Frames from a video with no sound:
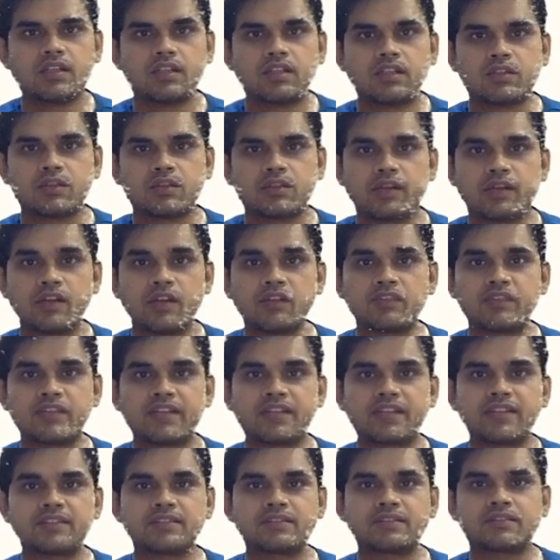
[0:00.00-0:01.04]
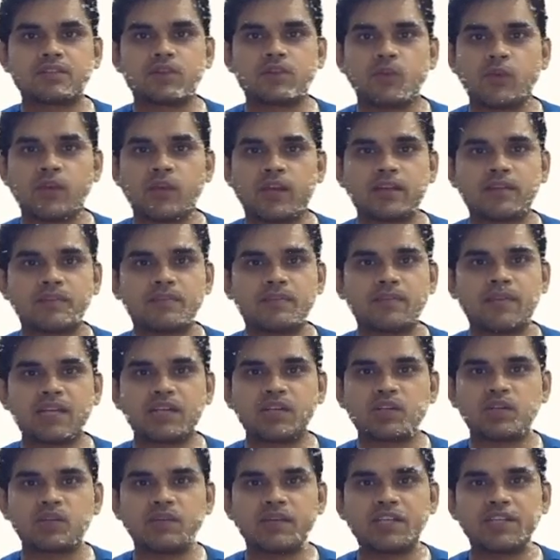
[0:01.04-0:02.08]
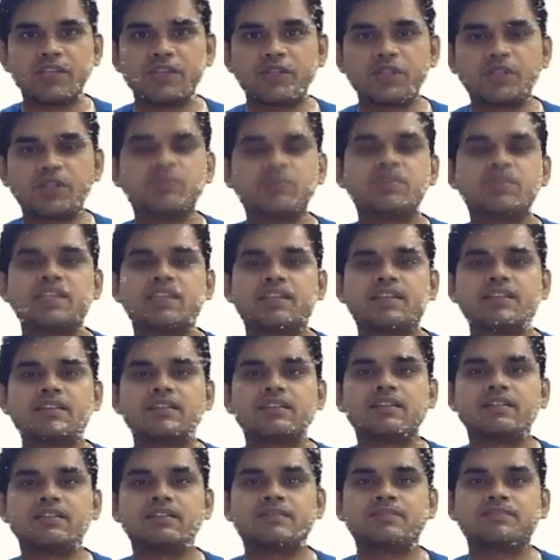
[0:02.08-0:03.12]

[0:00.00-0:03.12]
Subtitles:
So hello friends, welcome back to my YouTube channel.